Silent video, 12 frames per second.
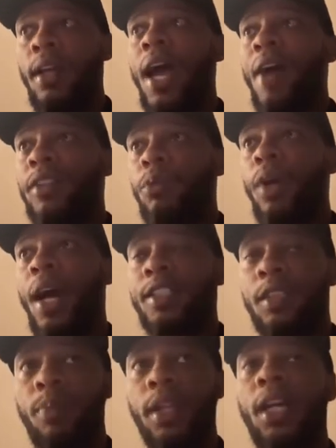After I
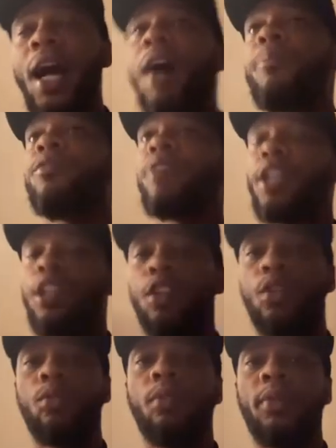speak, I'll be ready to
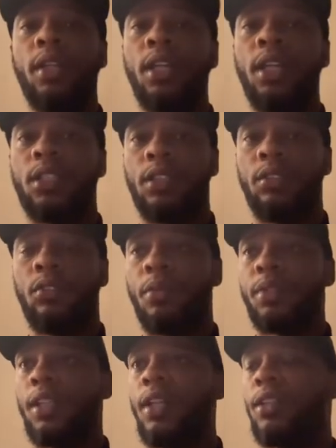do the mediation, you know
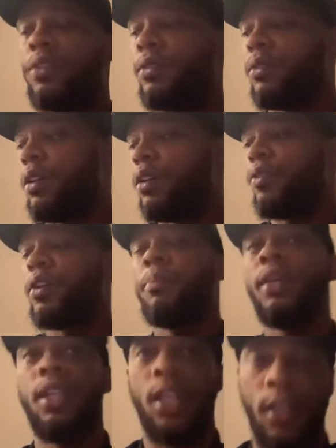what I'm saying? Or for the
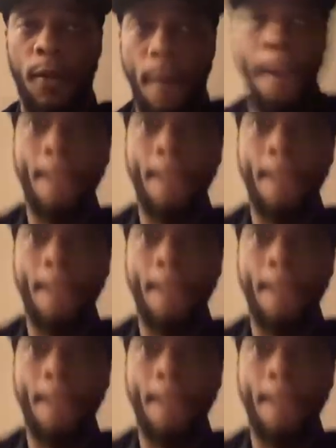mediator.